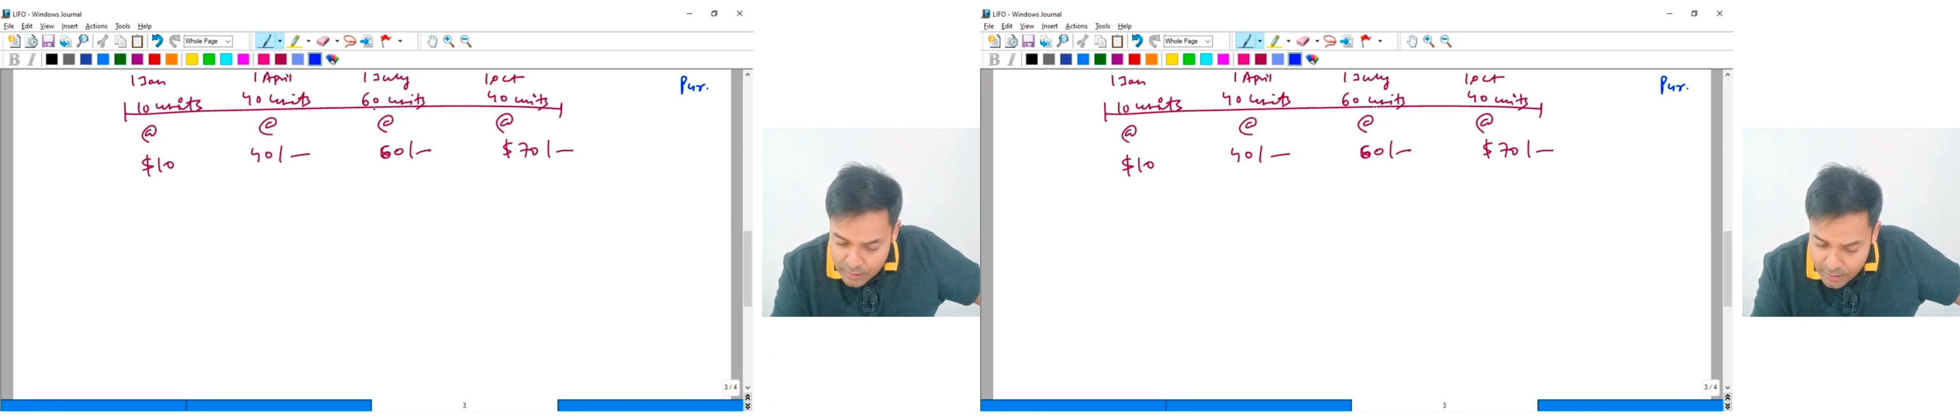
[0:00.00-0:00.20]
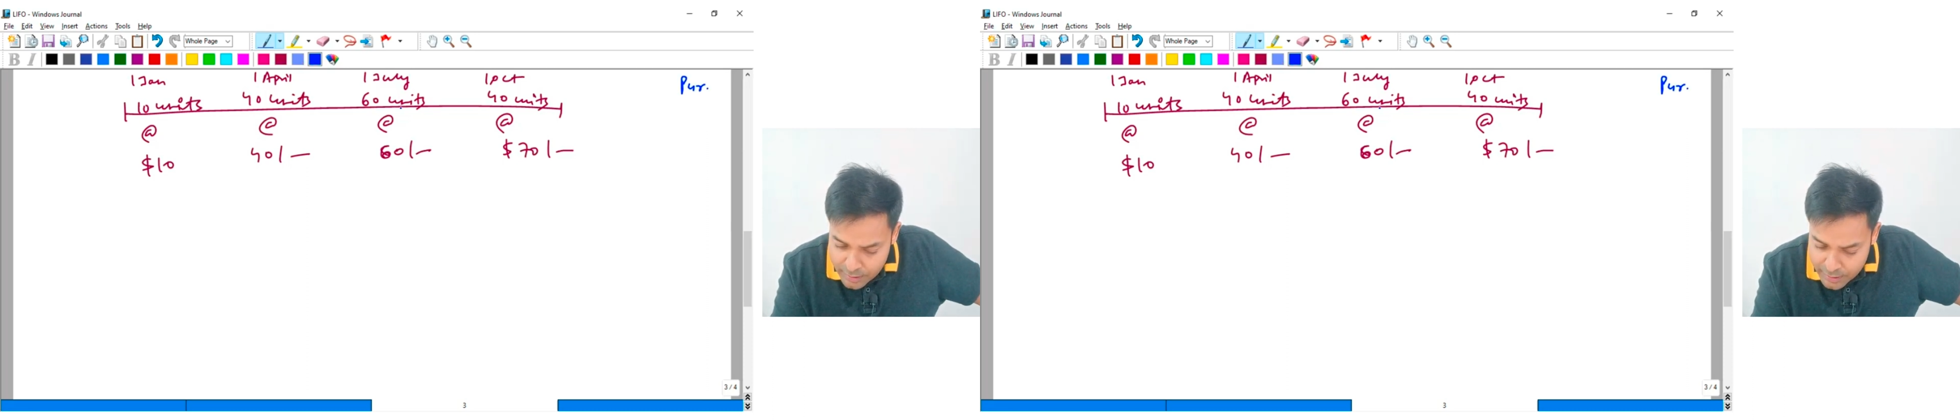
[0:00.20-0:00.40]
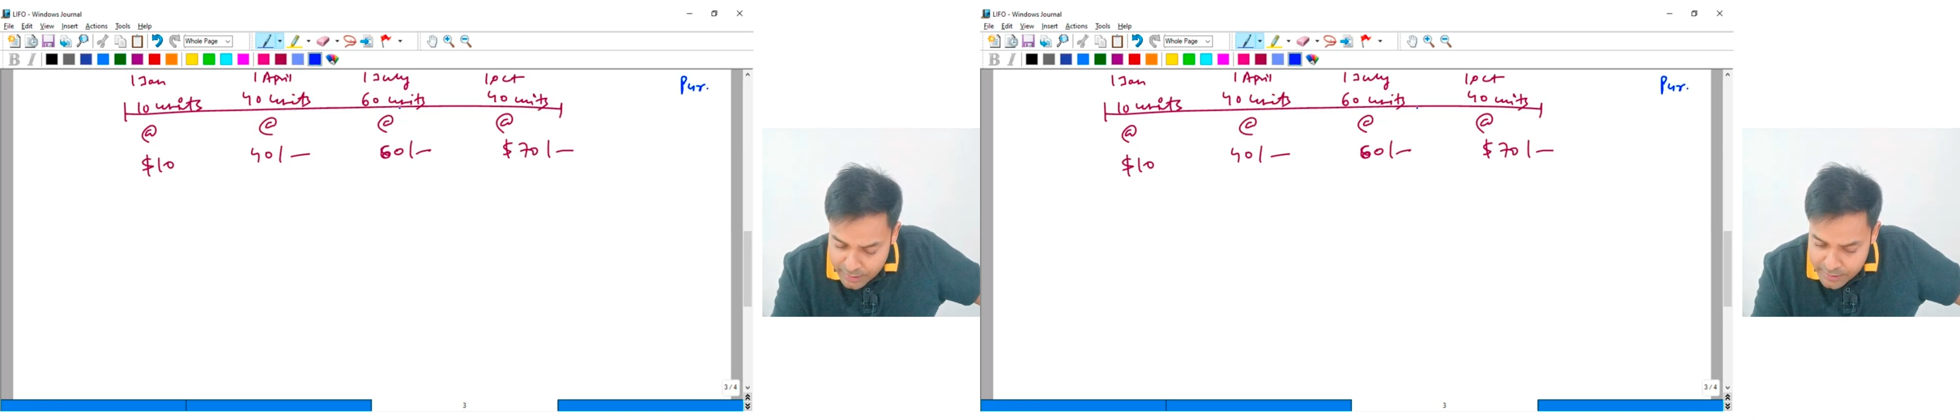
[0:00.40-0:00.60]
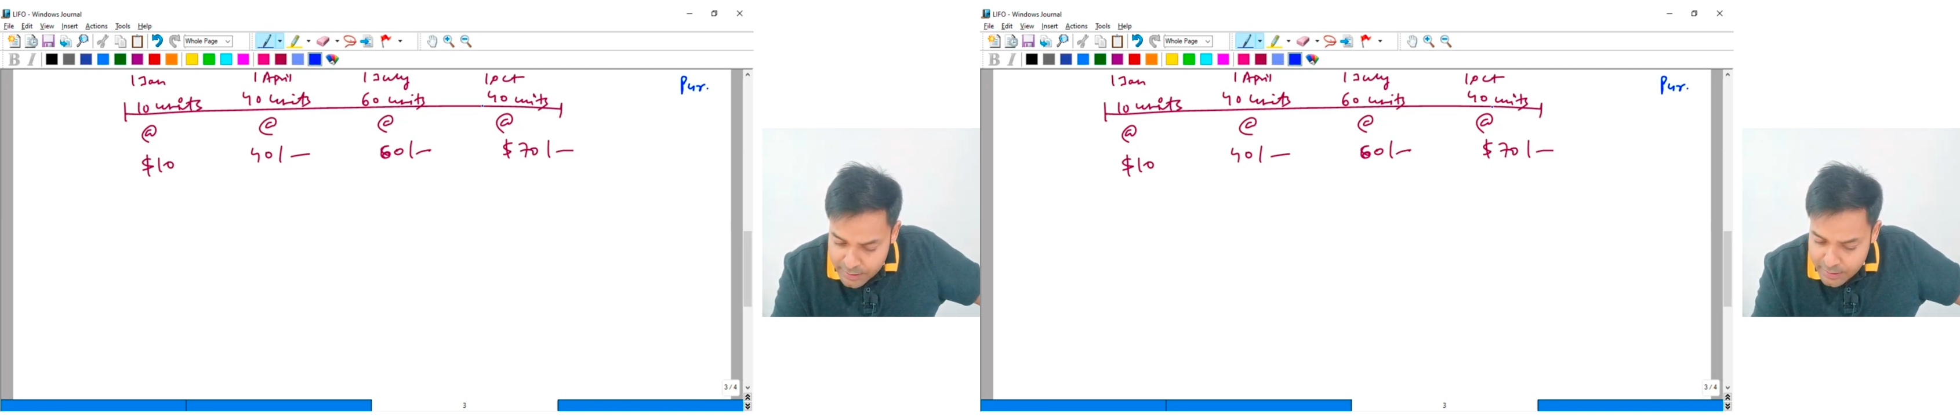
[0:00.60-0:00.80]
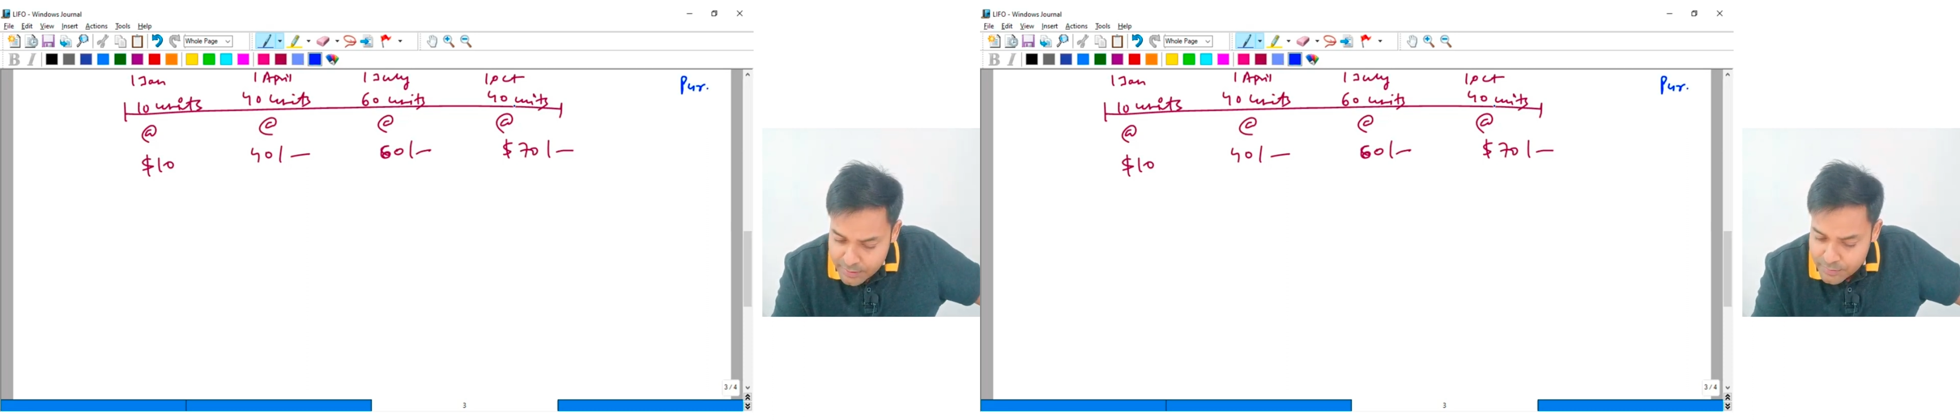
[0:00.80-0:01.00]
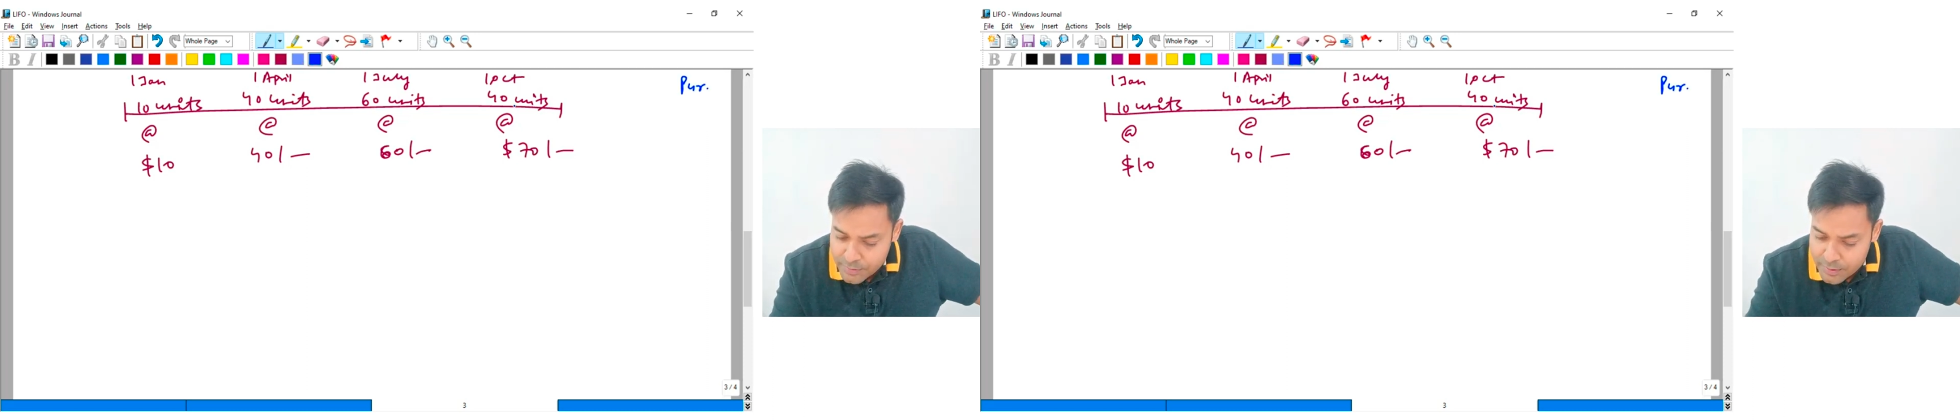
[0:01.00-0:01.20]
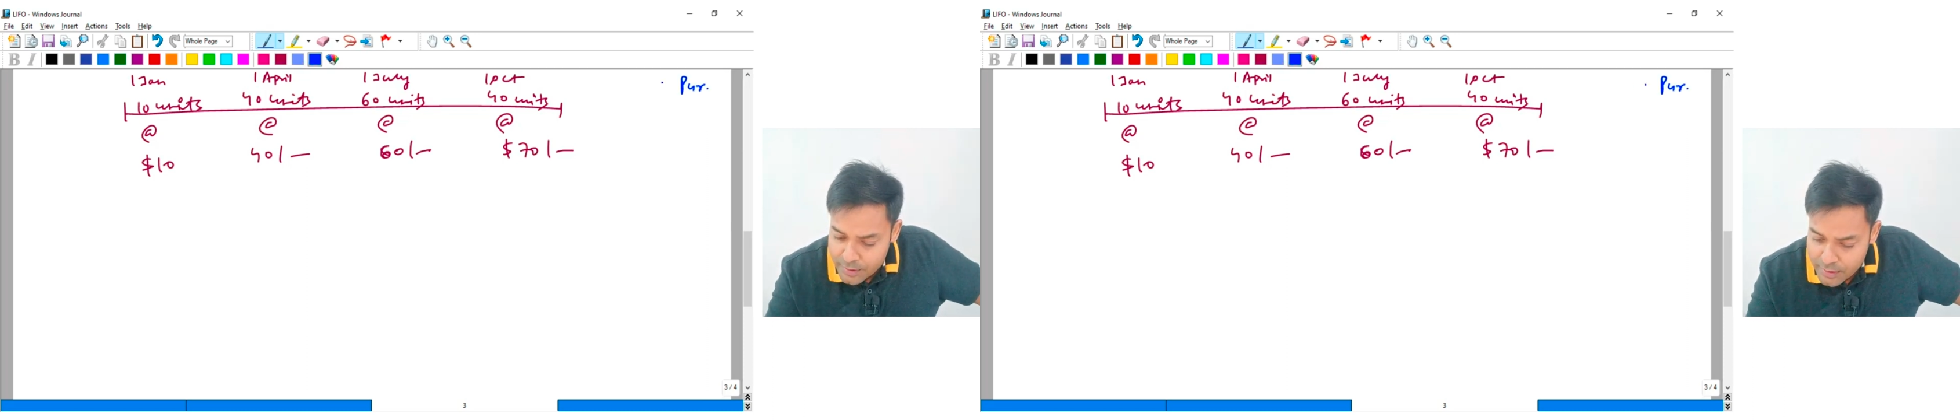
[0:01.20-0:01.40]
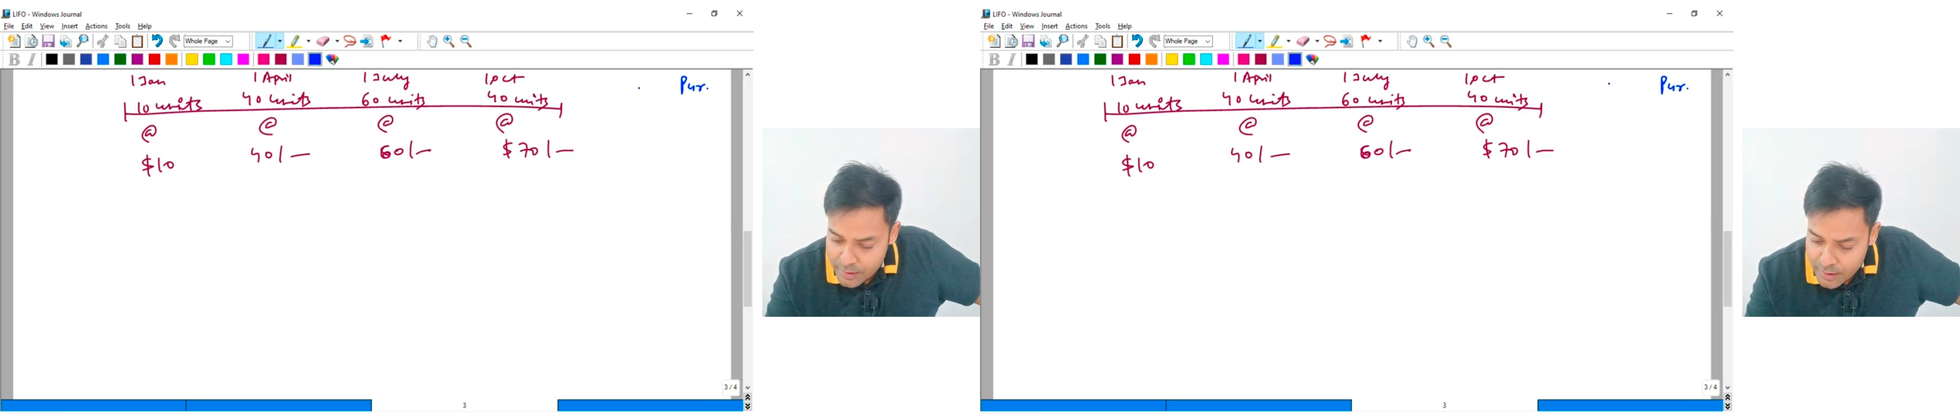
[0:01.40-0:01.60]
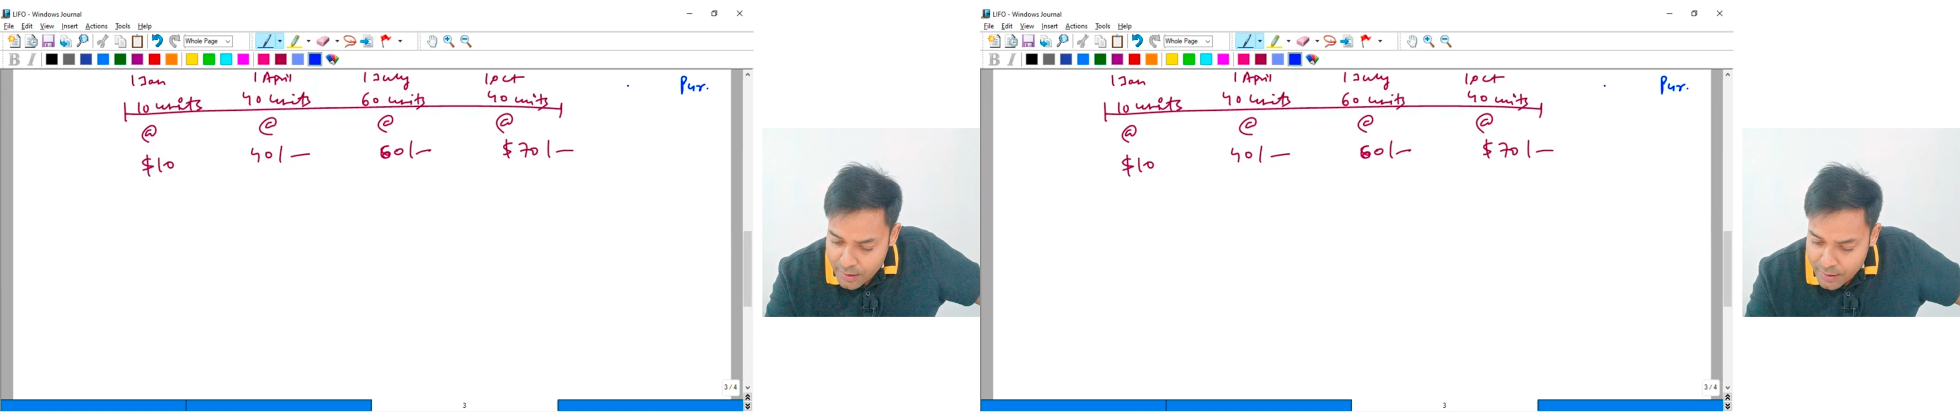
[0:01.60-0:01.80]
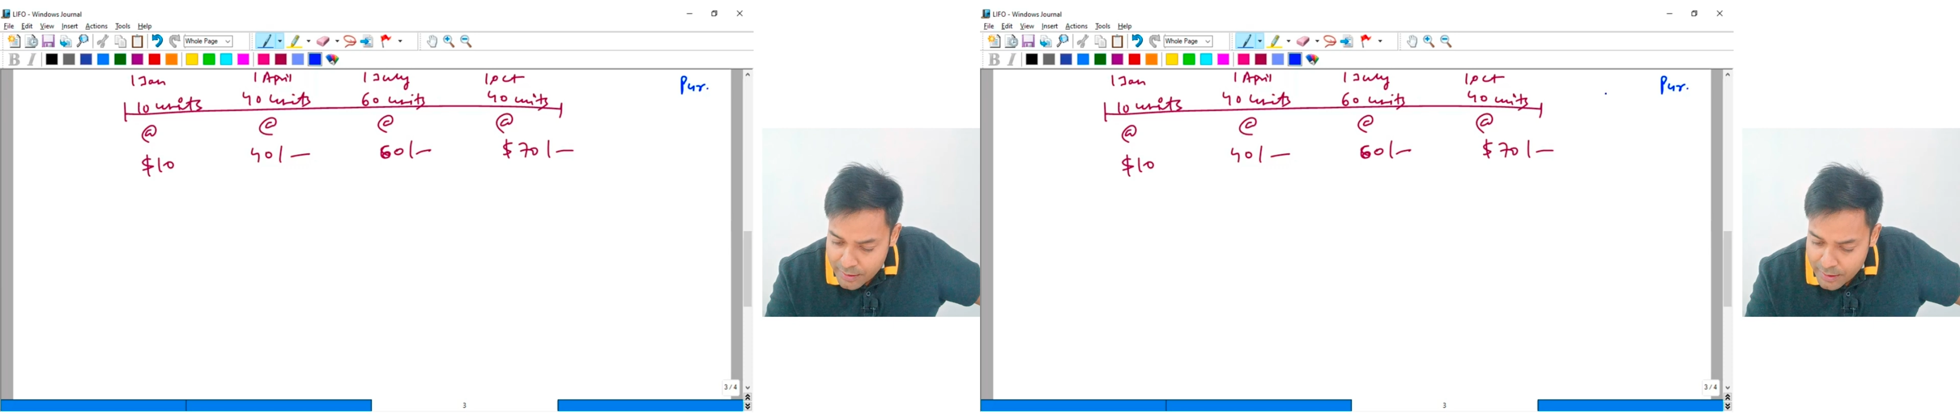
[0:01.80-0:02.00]
110,
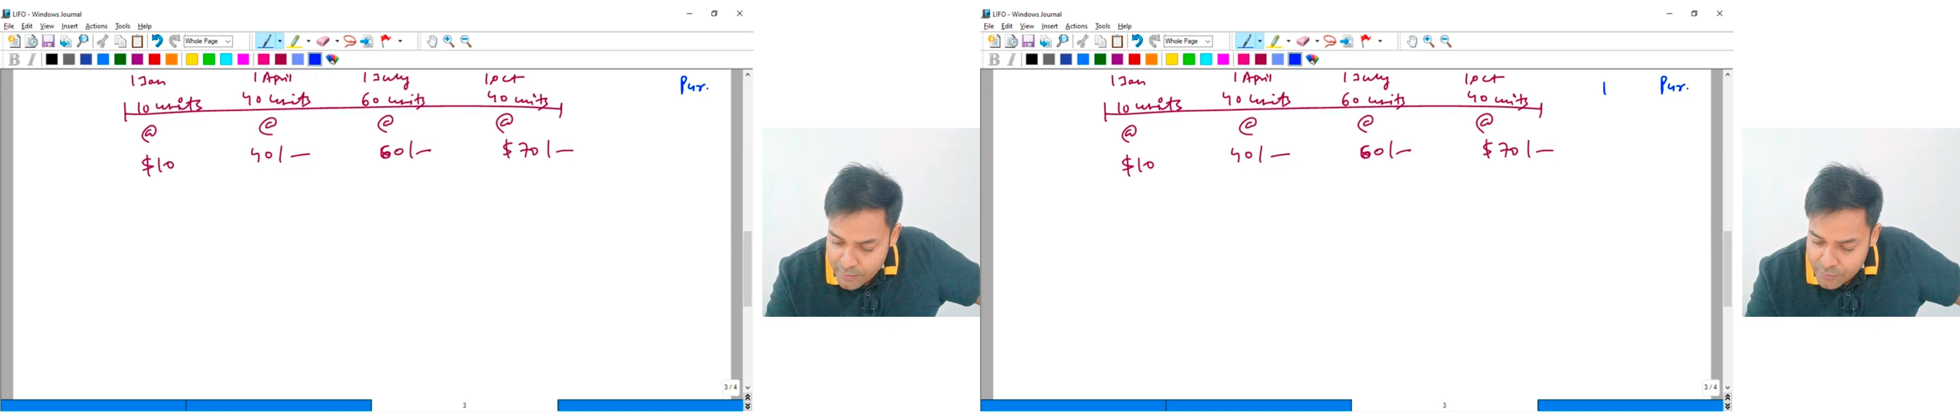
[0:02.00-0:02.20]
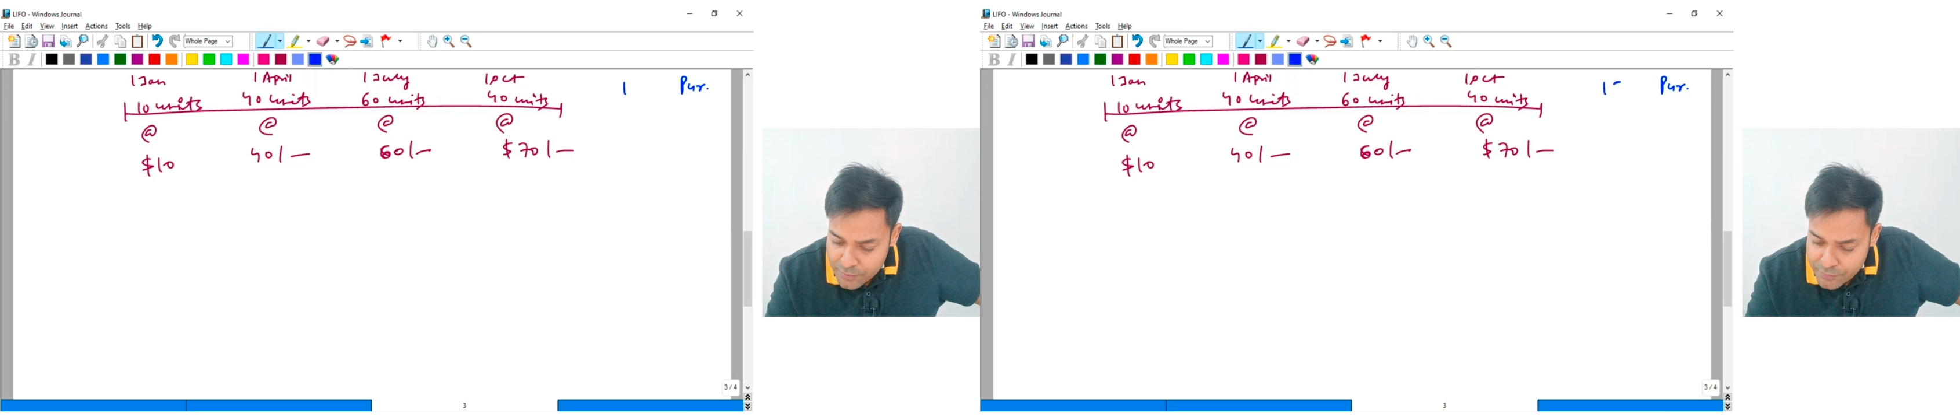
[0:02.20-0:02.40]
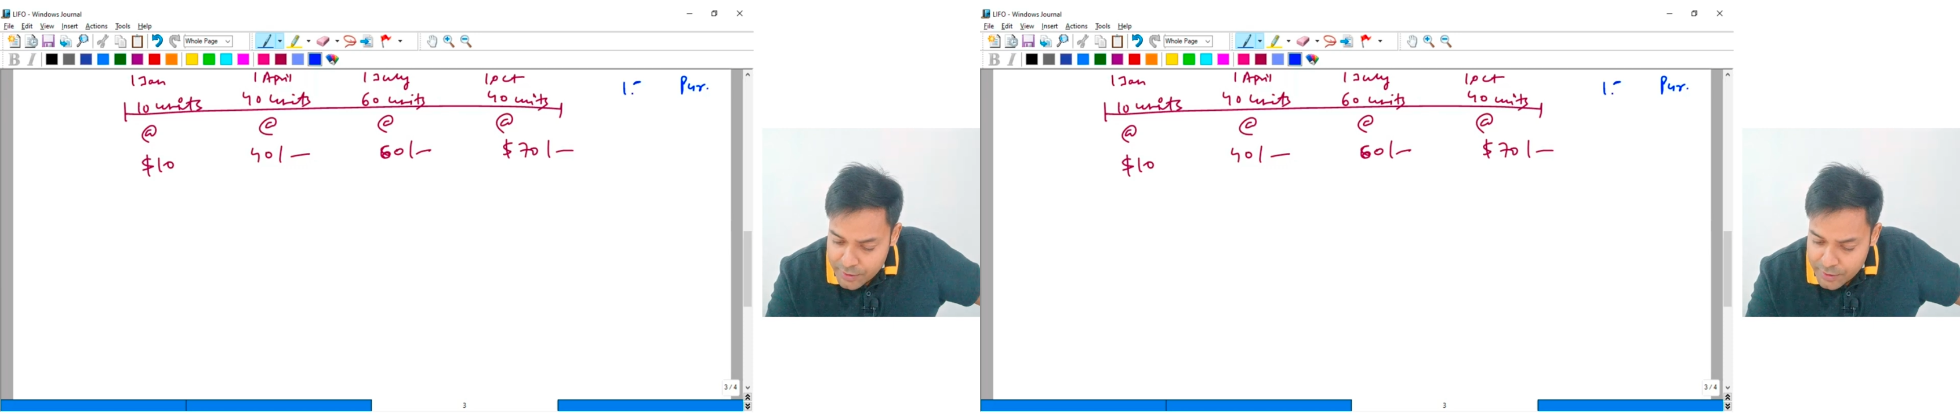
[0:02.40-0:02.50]
150